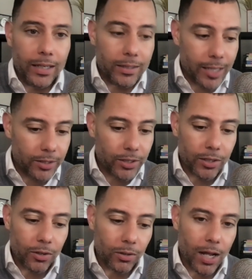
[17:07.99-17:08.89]

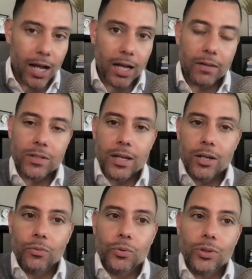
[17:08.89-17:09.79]
Intention in our lives
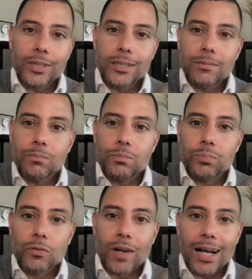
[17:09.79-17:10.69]
really
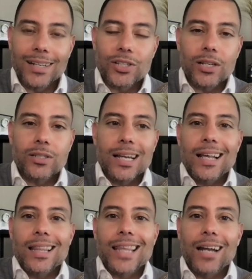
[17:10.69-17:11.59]
provides us
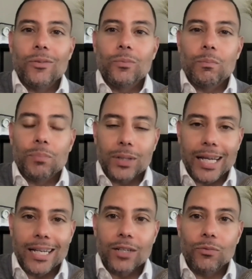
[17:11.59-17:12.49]
that
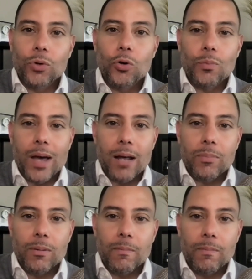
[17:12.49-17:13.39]
plan and roadmap